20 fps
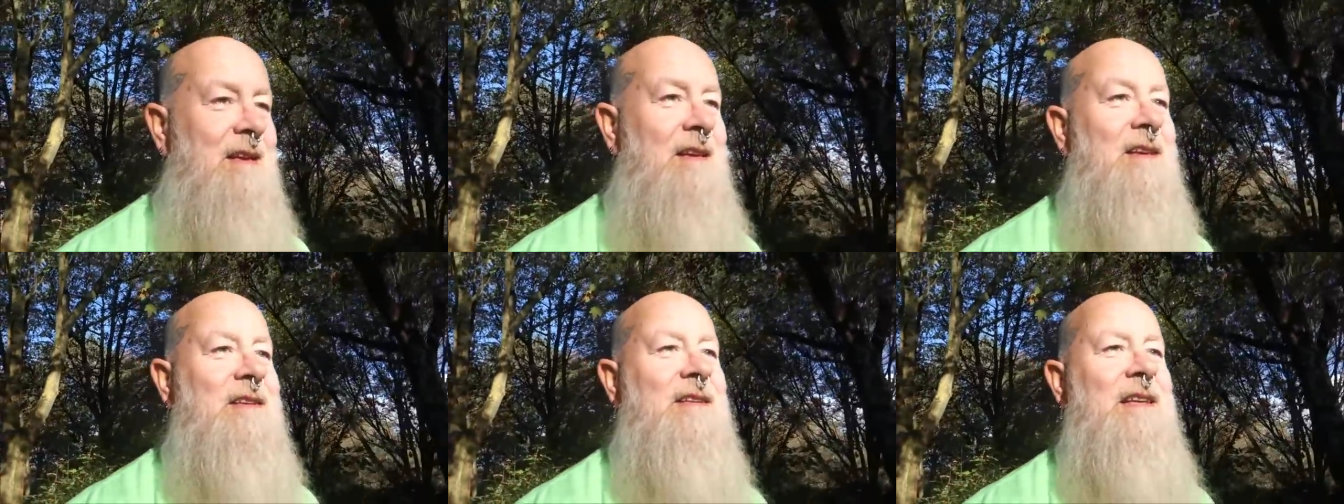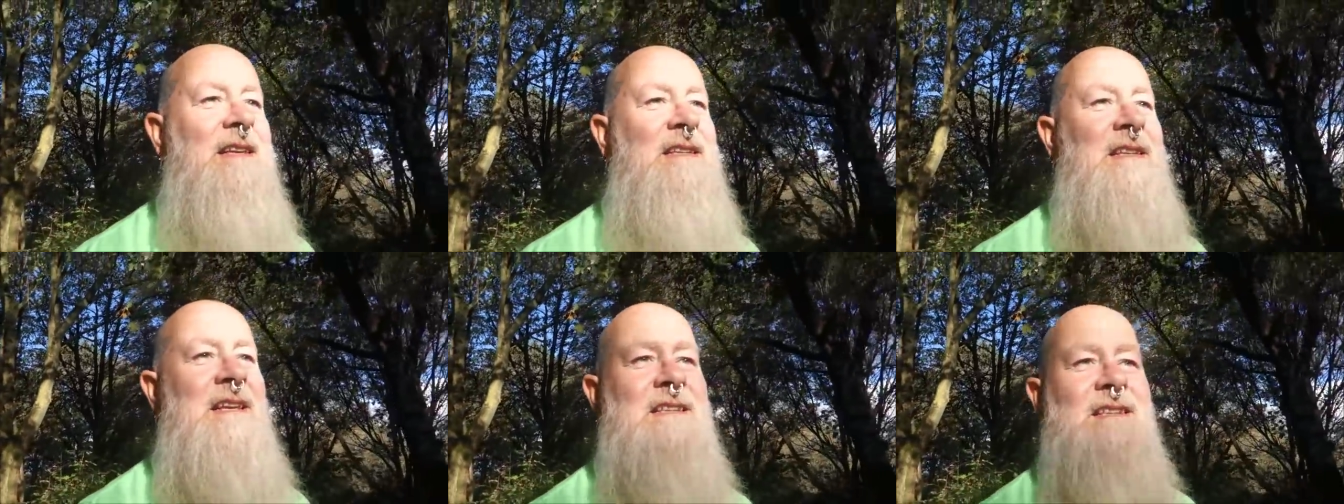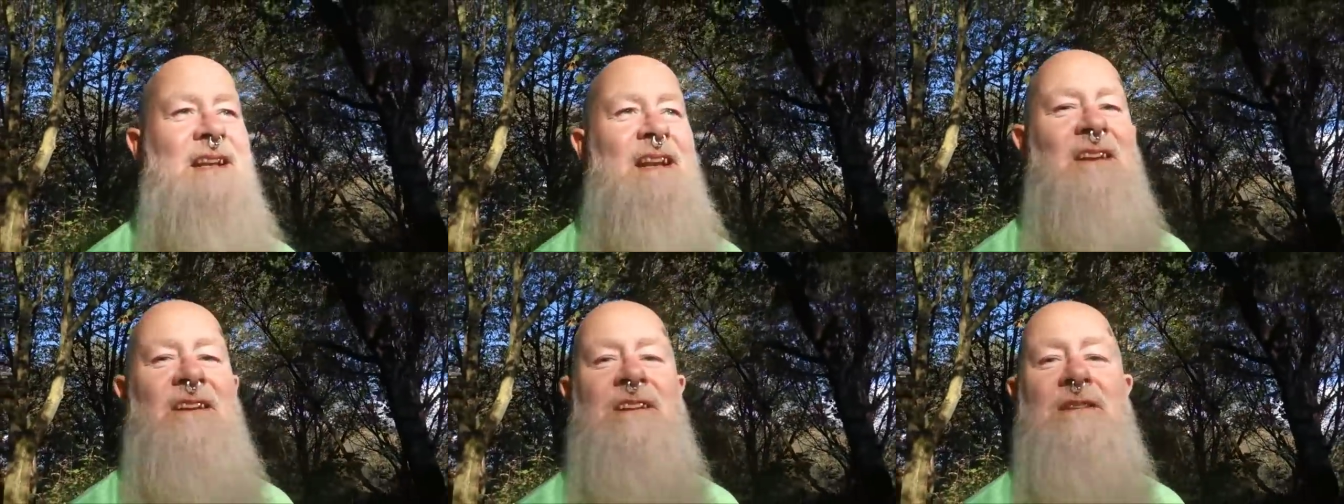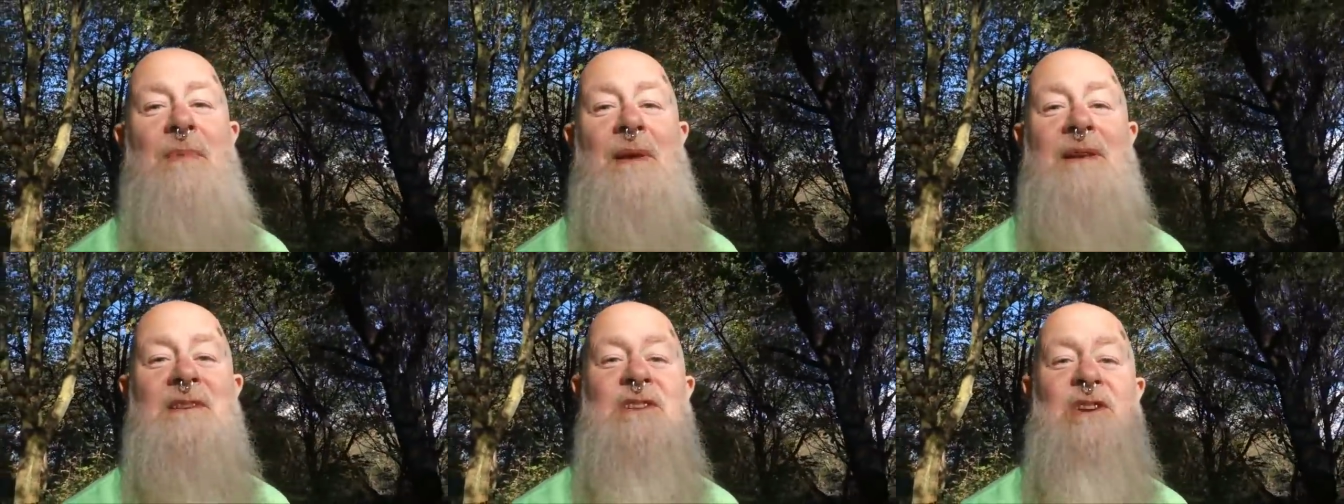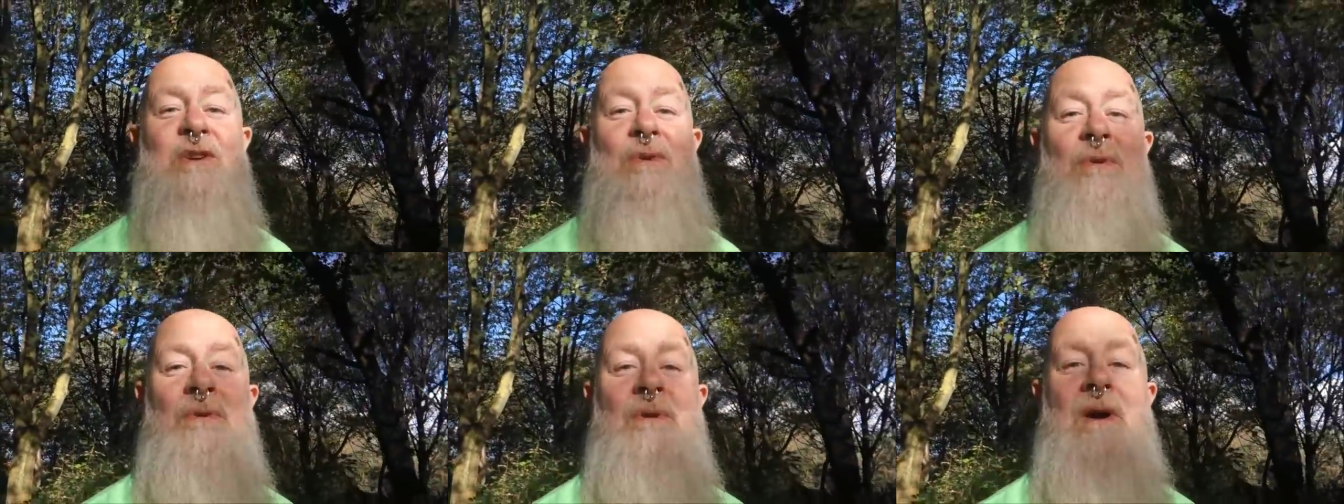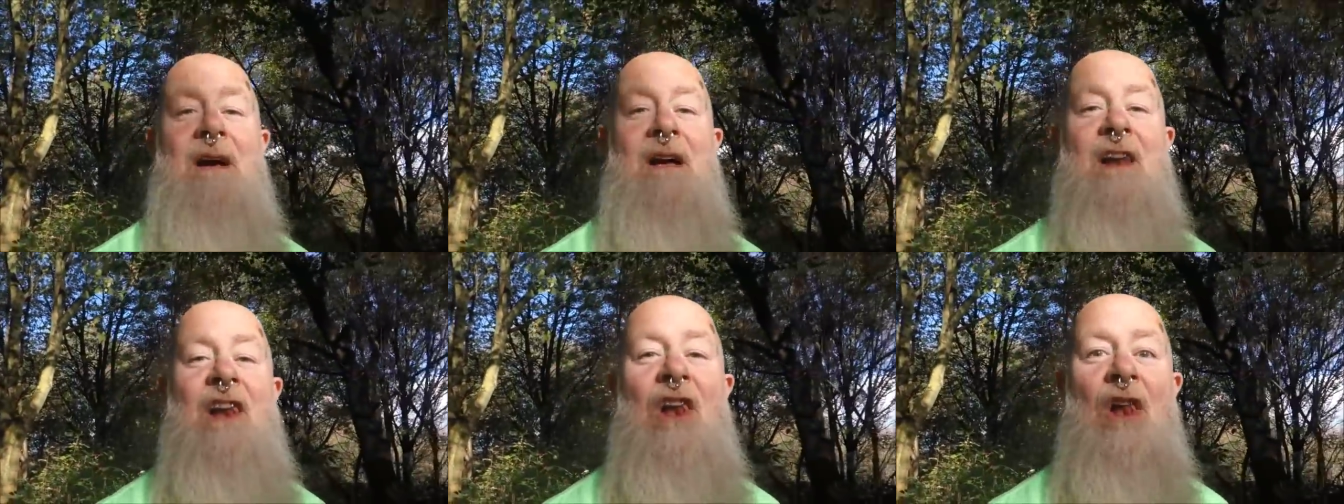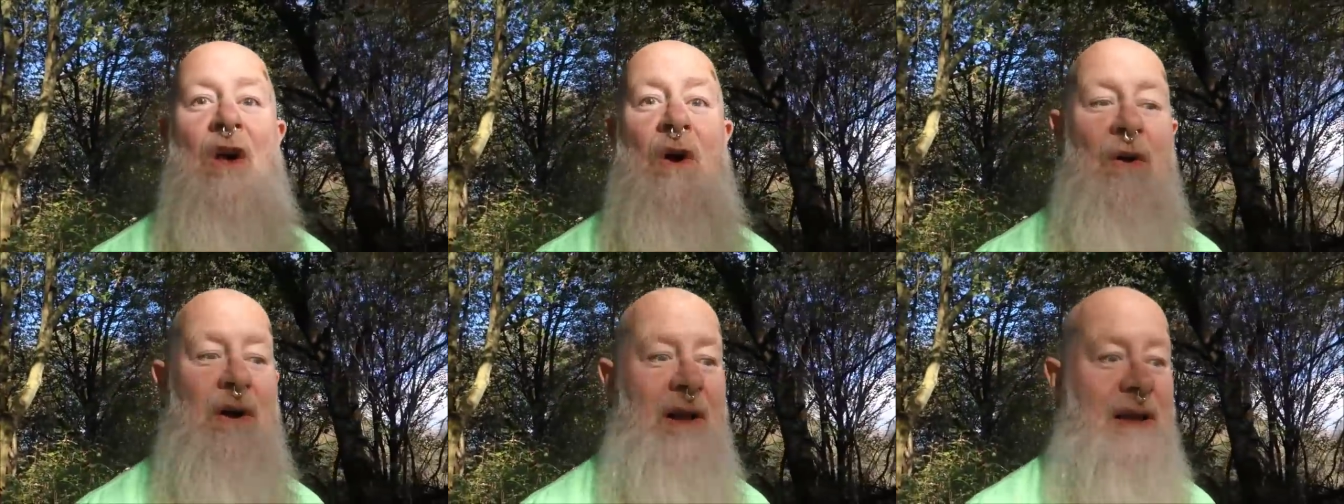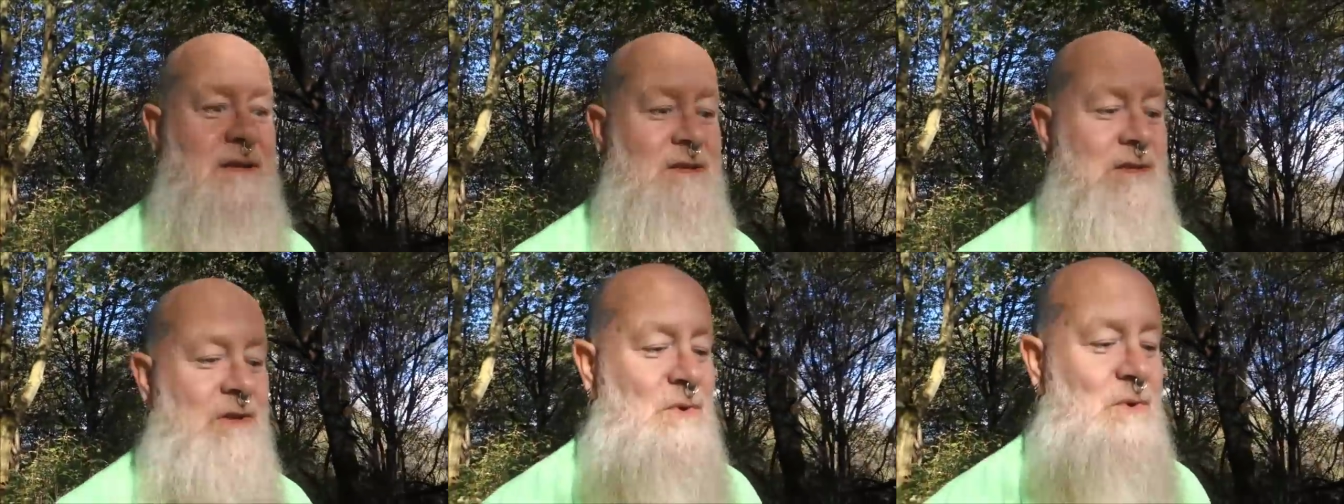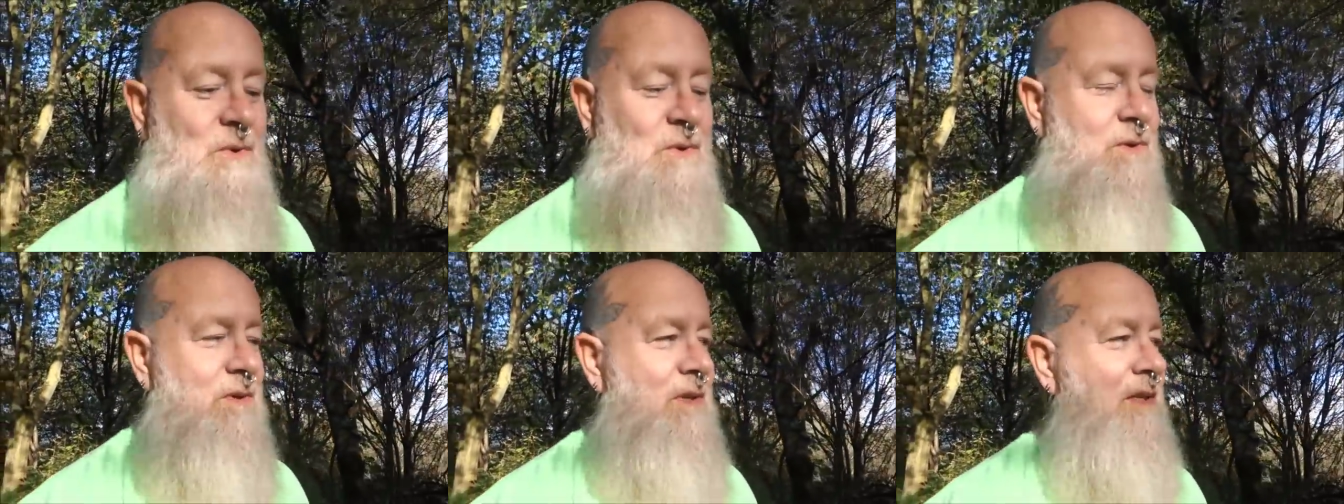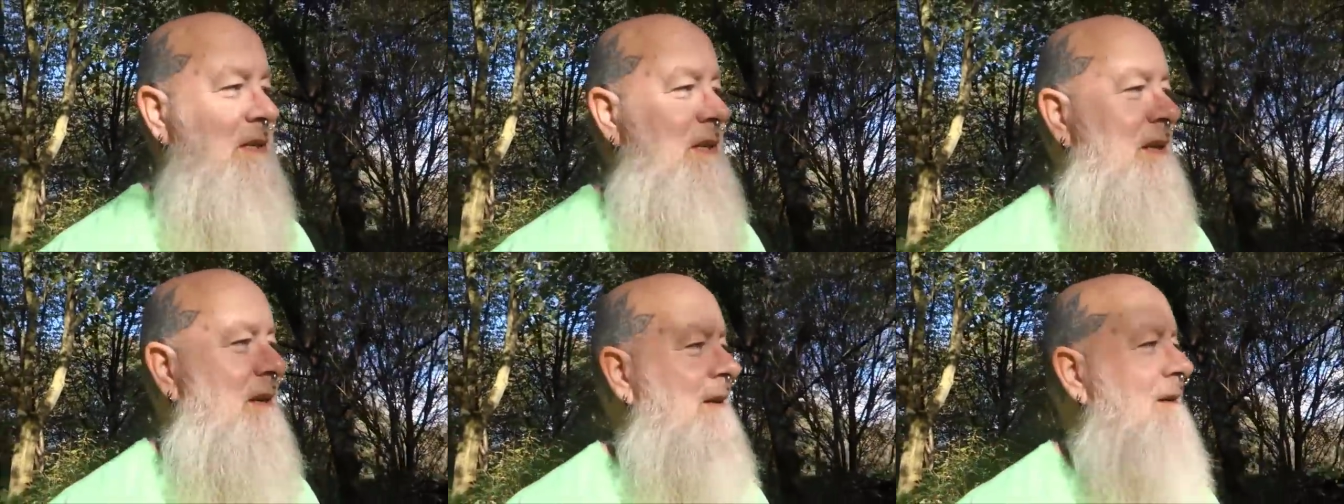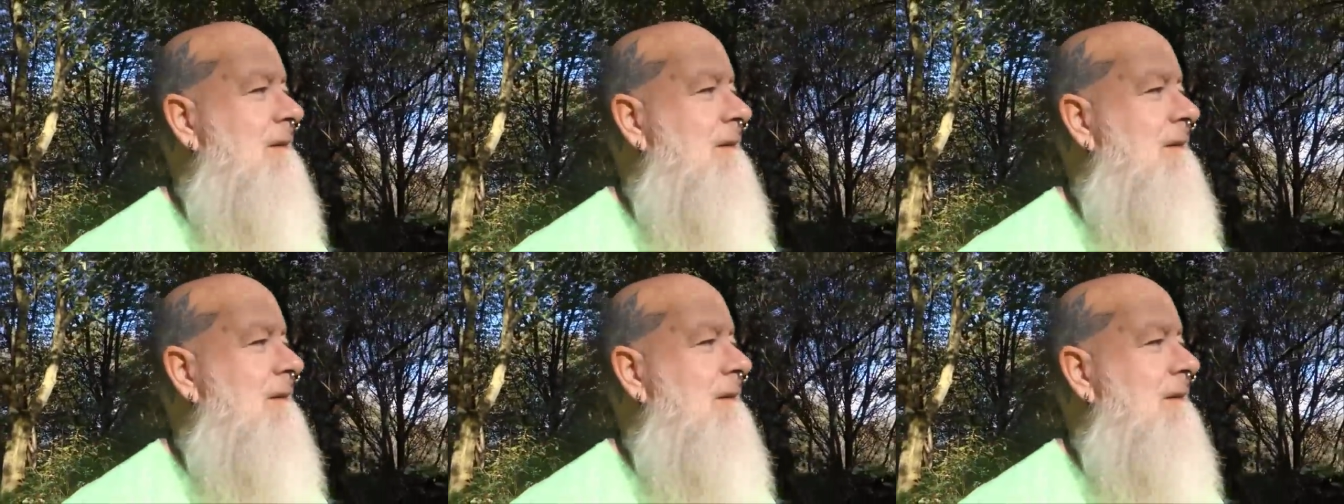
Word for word: It's easy, isn't it, to spend too long indoors.